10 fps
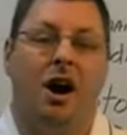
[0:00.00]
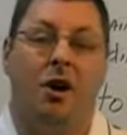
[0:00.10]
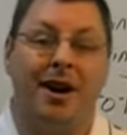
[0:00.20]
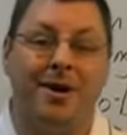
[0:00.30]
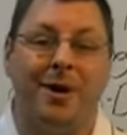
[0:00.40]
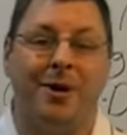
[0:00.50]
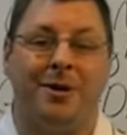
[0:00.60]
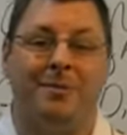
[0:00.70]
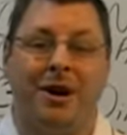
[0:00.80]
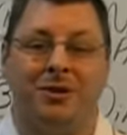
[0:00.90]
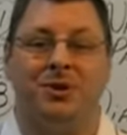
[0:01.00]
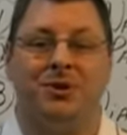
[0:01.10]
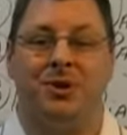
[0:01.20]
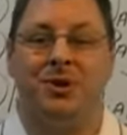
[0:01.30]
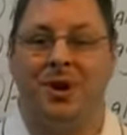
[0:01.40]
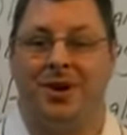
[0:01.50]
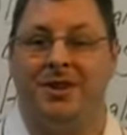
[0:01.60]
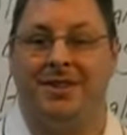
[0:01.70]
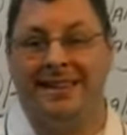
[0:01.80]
Okay, welcome to Module 2. Are you